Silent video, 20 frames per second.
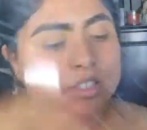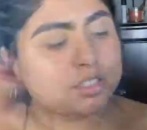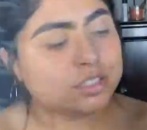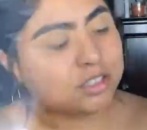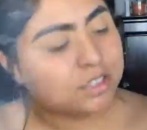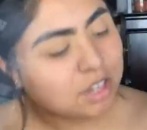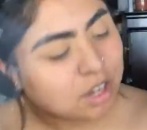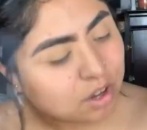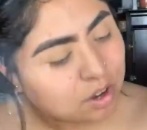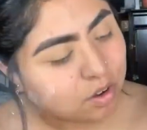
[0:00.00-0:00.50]

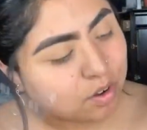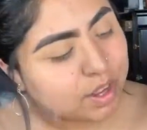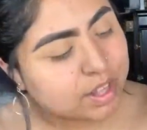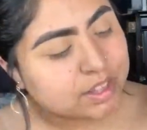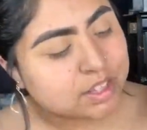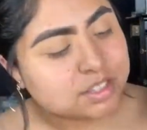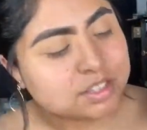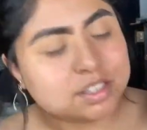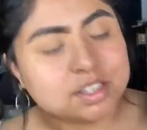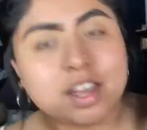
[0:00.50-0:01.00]
So it
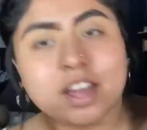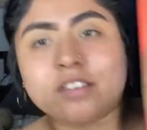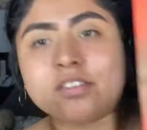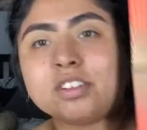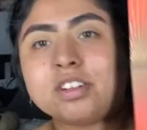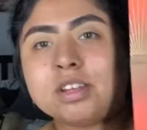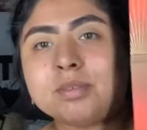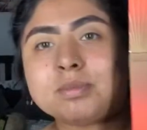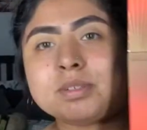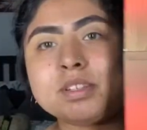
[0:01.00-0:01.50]
doesn't have the
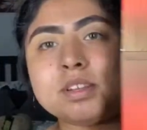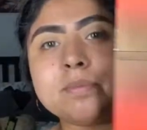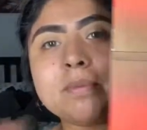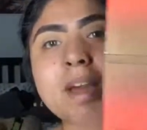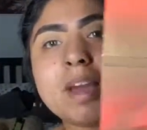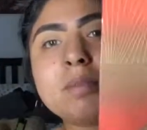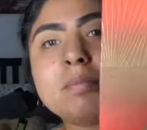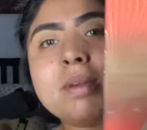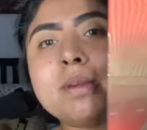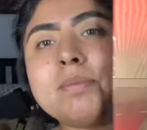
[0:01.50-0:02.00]
names in the
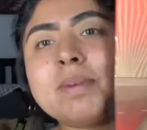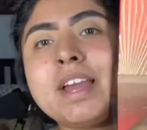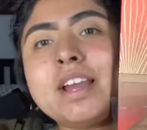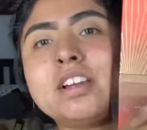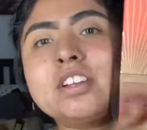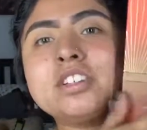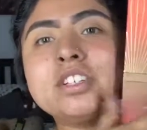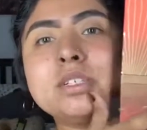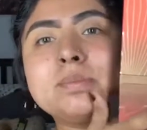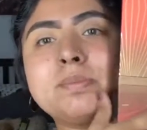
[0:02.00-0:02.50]
back. Maybe I
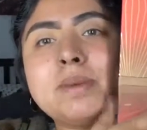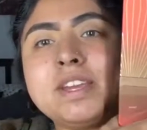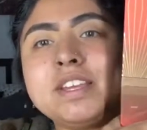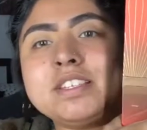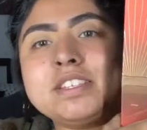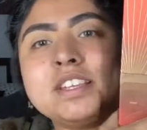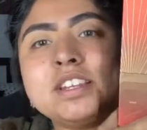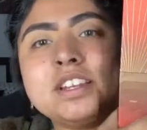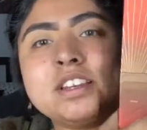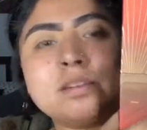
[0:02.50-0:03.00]
could just
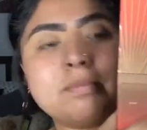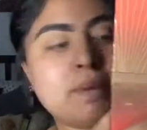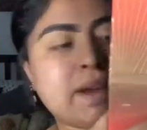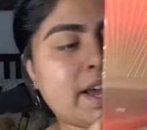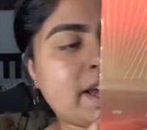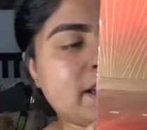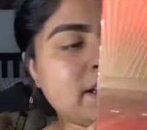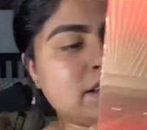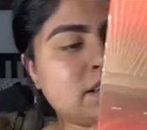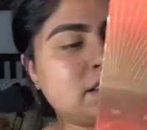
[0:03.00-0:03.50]
paste it in the
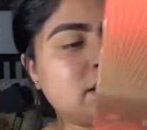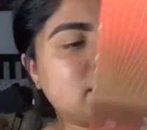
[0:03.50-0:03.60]
back.